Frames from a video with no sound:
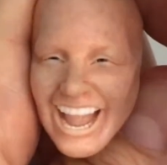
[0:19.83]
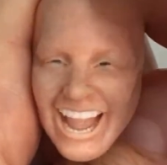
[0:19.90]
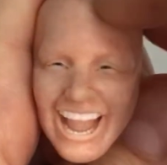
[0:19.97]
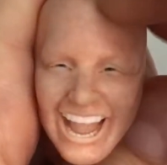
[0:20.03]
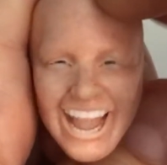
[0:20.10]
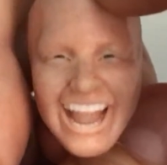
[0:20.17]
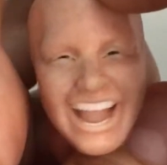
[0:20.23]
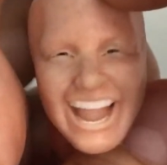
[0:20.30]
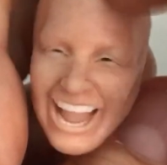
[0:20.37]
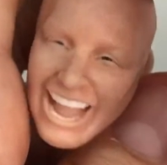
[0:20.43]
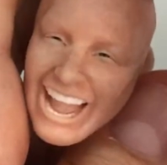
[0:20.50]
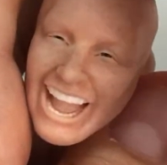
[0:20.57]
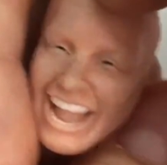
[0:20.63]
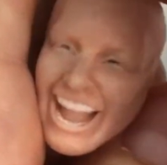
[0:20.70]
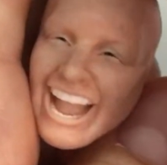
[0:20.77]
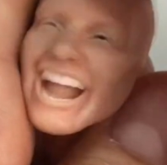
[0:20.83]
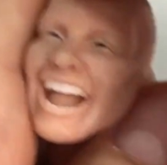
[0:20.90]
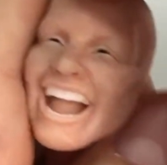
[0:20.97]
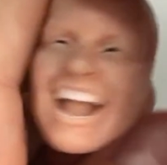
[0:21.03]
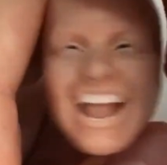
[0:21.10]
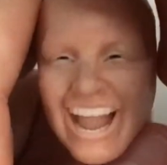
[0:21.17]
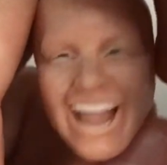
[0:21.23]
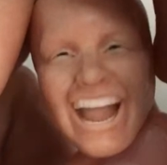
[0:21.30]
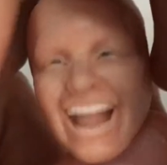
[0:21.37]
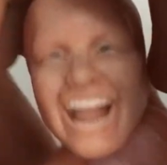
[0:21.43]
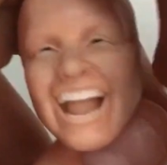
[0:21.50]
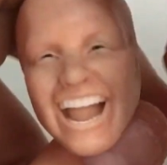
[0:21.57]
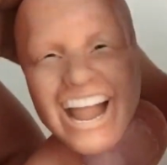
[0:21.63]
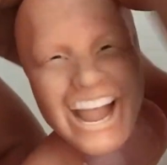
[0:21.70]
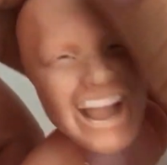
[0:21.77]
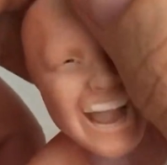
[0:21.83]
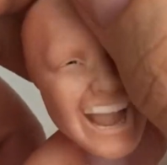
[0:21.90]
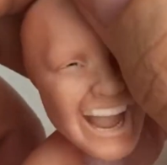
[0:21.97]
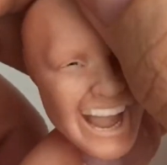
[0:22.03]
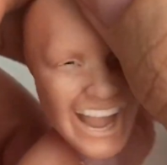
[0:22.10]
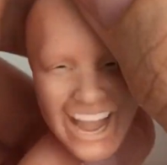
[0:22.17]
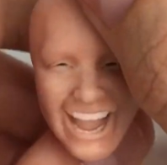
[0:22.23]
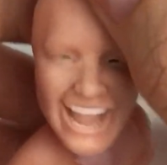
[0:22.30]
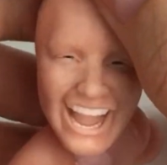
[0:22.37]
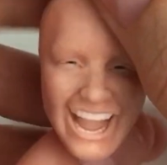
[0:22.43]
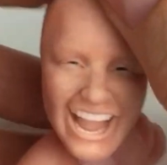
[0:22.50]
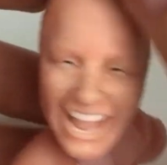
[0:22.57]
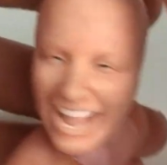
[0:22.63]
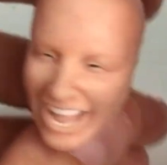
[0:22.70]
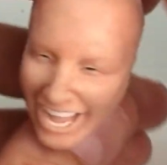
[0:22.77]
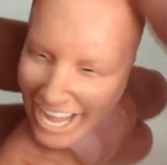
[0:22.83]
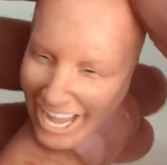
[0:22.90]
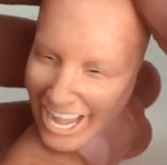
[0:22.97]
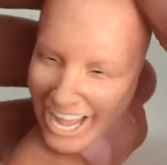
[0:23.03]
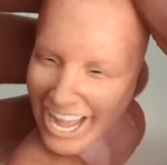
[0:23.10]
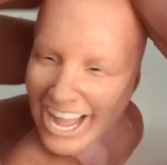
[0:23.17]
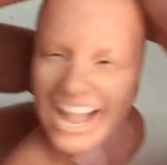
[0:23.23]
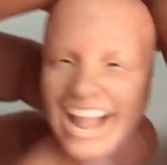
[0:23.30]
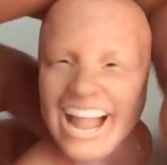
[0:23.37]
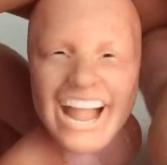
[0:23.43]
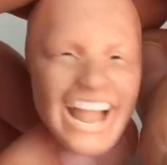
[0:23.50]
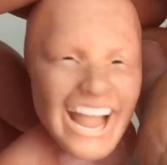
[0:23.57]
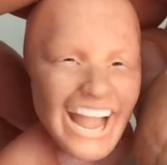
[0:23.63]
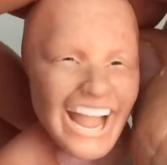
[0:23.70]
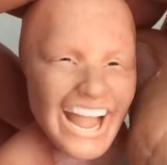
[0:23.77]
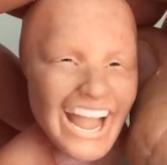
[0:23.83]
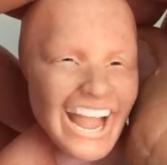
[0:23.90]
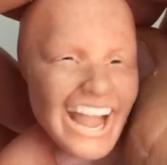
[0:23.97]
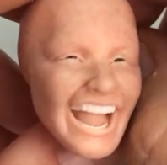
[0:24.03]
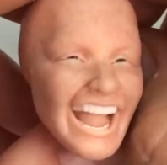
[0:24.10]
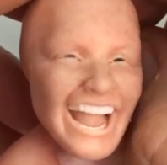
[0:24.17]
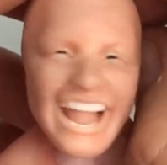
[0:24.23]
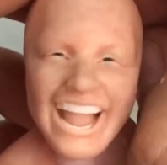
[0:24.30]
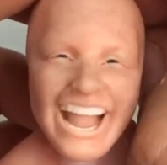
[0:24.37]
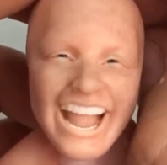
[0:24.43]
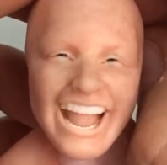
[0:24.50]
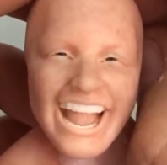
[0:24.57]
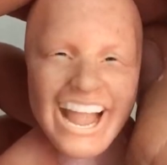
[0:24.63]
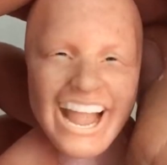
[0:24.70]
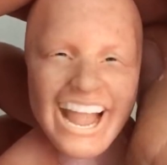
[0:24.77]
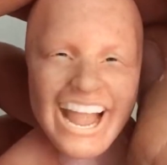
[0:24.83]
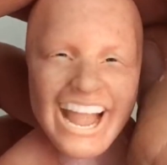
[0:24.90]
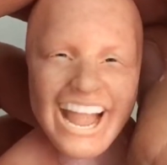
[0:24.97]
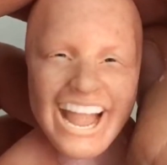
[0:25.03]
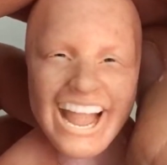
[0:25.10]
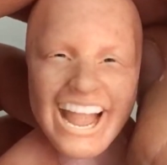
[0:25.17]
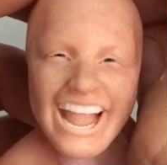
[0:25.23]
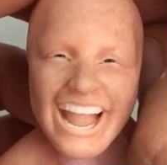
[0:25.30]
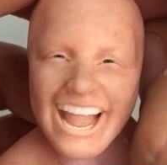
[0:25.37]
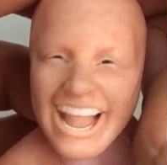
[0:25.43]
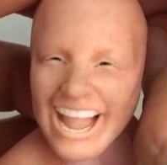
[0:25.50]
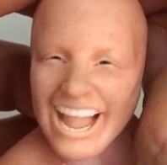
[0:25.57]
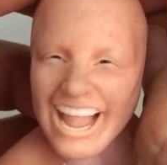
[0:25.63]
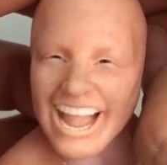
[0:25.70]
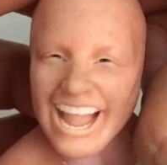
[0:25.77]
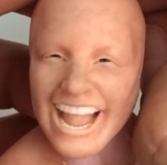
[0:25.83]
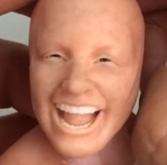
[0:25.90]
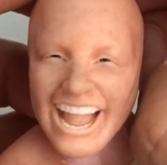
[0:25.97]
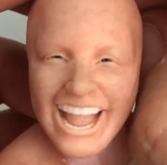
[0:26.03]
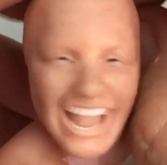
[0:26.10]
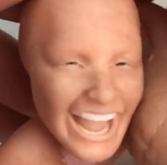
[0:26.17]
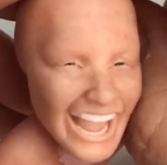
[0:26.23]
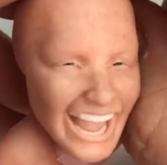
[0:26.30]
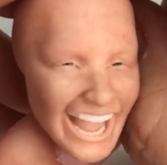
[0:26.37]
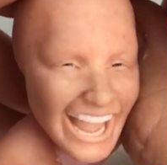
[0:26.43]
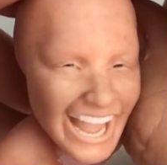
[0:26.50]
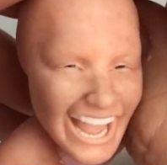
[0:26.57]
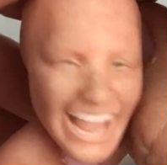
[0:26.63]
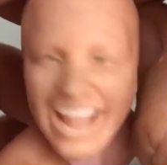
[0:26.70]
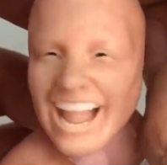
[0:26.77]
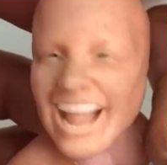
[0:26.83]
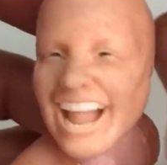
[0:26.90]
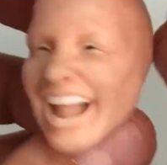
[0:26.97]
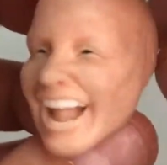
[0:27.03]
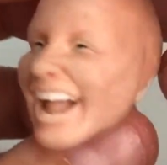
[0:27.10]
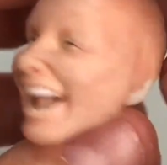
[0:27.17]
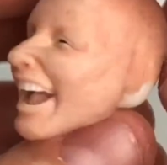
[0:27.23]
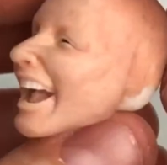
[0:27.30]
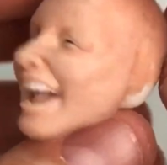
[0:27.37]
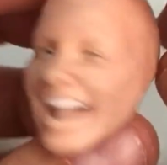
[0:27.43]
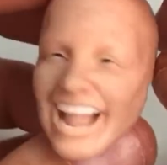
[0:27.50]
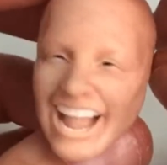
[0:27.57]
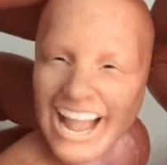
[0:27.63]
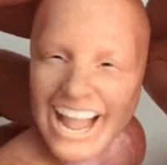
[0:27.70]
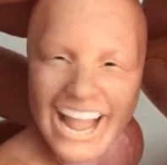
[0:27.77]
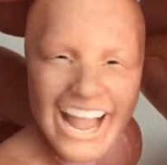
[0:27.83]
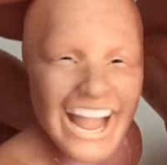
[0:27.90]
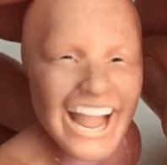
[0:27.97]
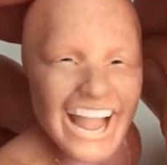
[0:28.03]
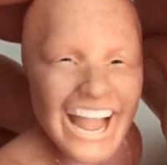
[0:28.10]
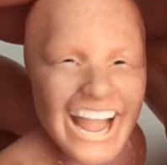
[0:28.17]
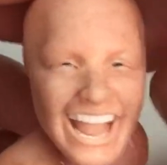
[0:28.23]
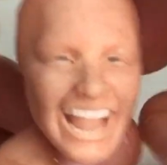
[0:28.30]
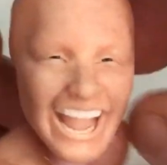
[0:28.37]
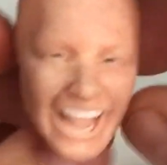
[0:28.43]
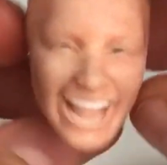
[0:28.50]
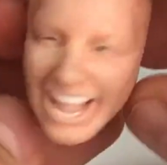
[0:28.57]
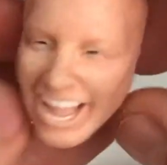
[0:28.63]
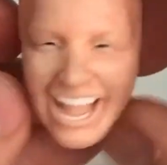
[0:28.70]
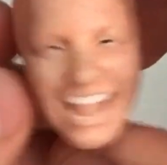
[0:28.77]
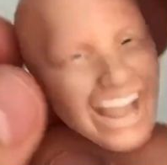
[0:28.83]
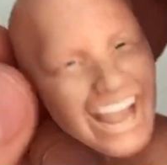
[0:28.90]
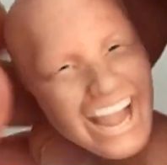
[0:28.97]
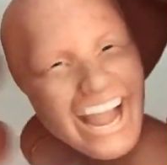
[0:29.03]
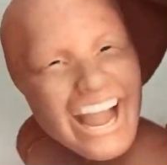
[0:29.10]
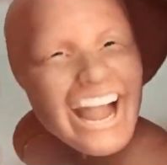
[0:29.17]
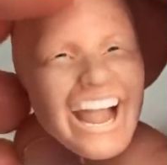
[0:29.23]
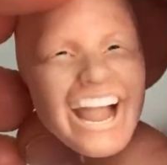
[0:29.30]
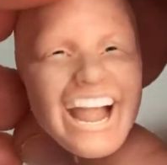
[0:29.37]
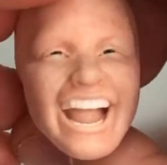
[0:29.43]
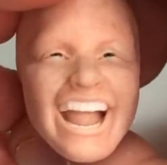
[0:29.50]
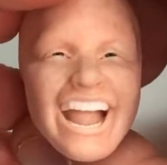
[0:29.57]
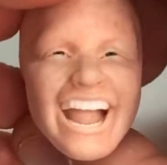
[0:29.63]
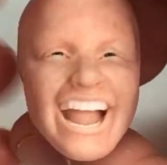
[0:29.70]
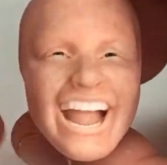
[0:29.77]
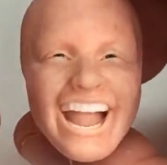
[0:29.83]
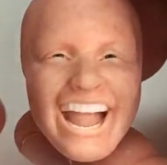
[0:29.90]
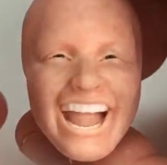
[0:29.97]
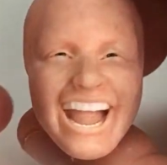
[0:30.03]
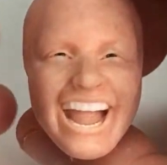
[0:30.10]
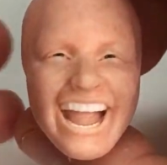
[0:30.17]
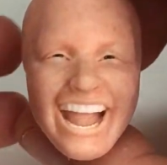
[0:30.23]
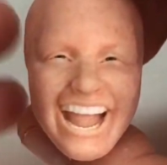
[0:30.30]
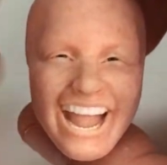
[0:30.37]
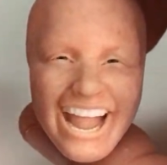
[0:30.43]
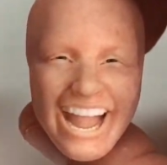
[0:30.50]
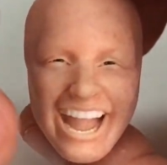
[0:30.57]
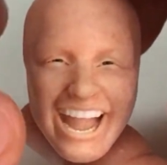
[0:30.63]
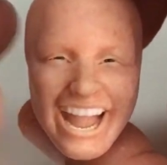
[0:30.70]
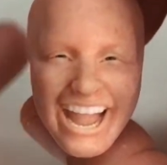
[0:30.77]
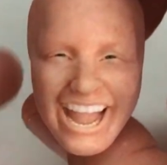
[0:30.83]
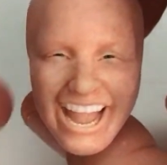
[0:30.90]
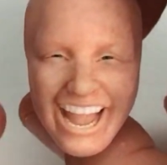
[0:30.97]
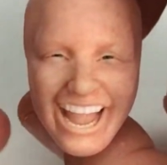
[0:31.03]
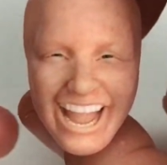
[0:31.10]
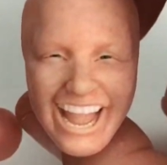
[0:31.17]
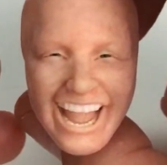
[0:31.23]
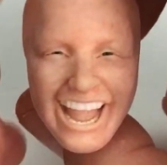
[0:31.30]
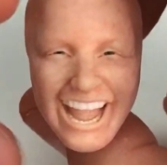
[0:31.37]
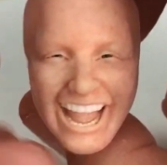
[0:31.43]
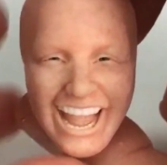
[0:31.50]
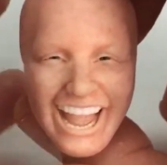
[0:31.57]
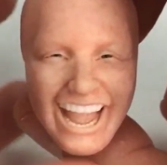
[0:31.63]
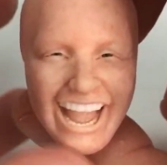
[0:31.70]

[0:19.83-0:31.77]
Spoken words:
classes on a playlist here named Face Expressions. And yeah, today we're just going to paint. The focus on this class is not uh,